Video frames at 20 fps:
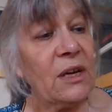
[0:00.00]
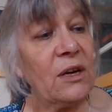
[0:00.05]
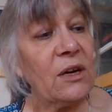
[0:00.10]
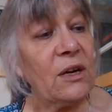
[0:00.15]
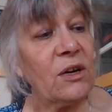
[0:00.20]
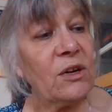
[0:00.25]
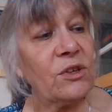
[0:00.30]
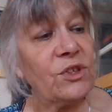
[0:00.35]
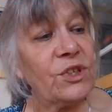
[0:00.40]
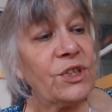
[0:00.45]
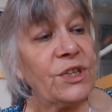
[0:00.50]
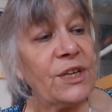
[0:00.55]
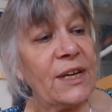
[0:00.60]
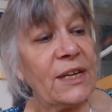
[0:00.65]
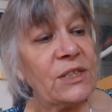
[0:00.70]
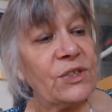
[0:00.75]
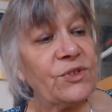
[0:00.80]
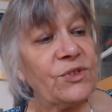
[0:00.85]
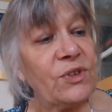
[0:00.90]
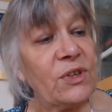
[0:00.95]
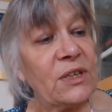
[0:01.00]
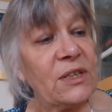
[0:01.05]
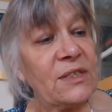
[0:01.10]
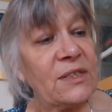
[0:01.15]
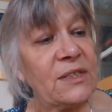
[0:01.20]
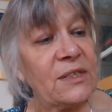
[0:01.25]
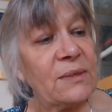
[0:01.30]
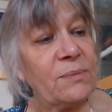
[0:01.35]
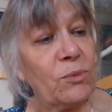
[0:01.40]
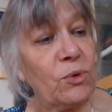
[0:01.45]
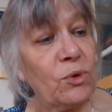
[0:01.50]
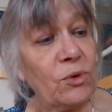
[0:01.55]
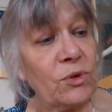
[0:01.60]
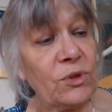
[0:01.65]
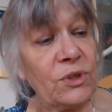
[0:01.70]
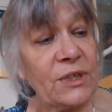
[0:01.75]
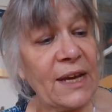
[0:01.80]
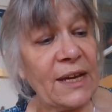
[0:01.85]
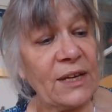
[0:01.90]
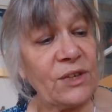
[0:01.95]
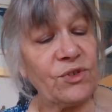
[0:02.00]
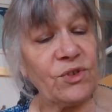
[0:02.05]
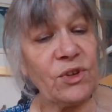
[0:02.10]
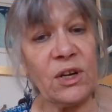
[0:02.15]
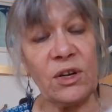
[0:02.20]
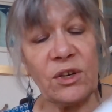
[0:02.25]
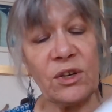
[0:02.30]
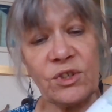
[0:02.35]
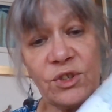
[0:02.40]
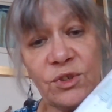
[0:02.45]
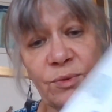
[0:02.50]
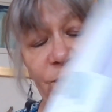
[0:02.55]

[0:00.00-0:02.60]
large and extra small to extra large.